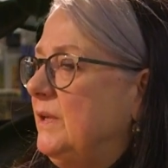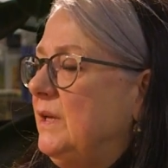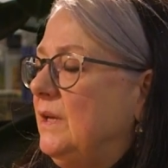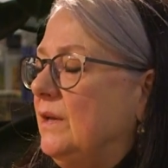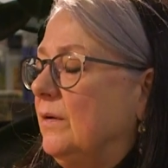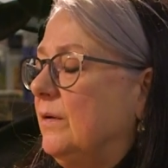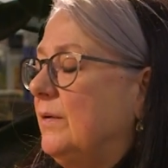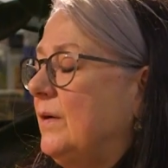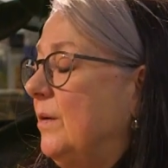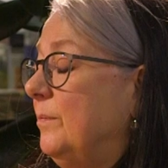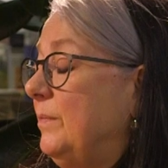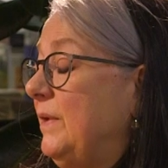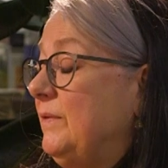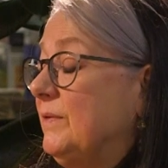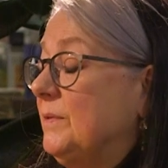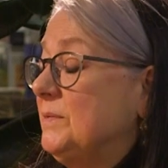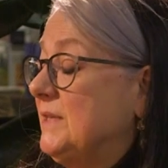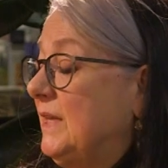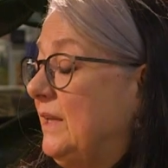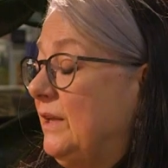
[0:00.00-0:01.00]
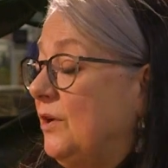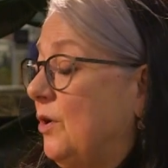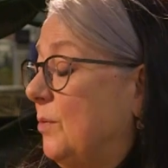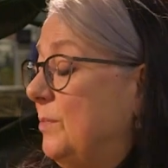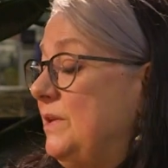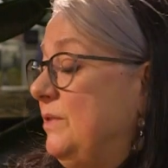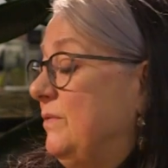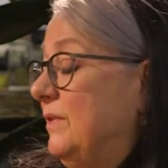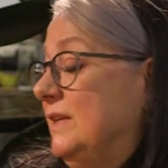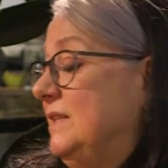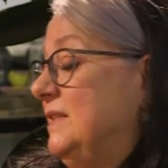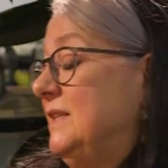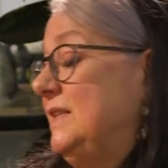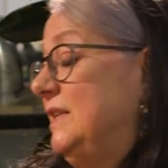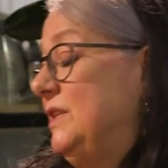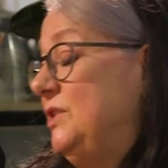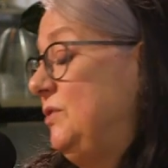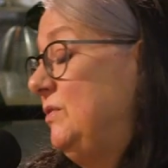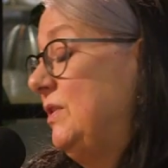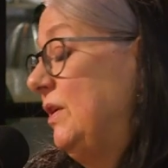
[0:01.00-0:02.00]
can't believe I'm telling comedy writers
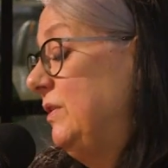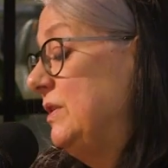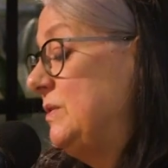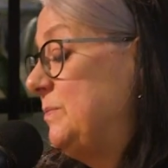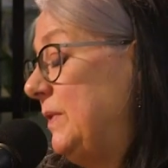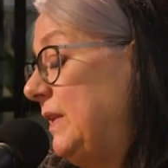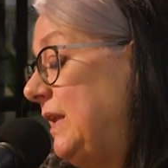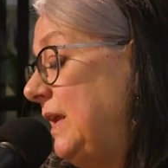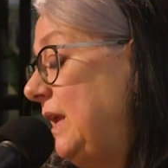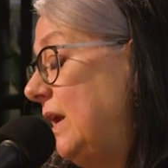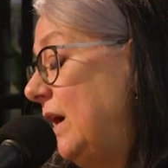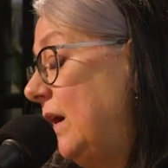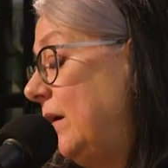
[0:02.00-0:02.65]
this, this, but